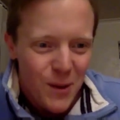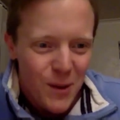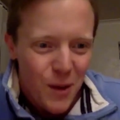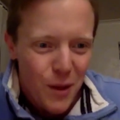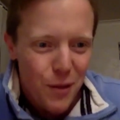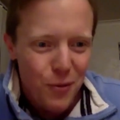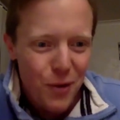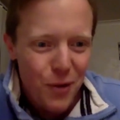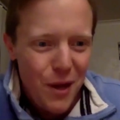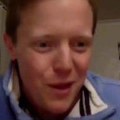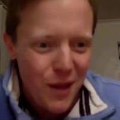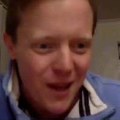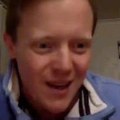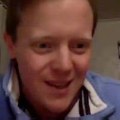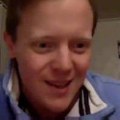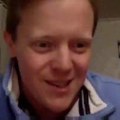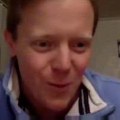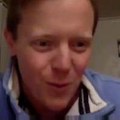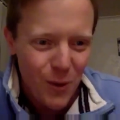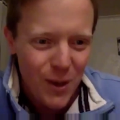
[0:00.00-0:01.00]
3
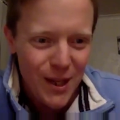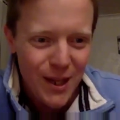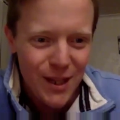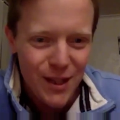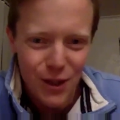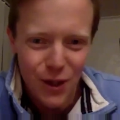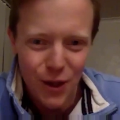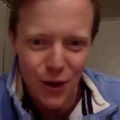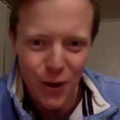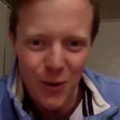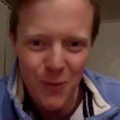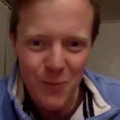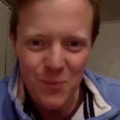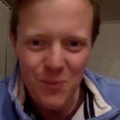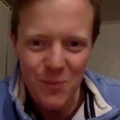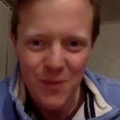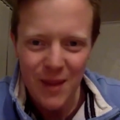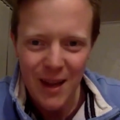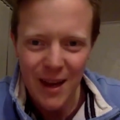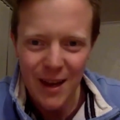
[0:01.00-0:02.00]
things that we need to do
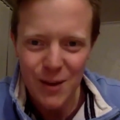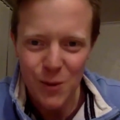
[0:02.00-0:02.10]
as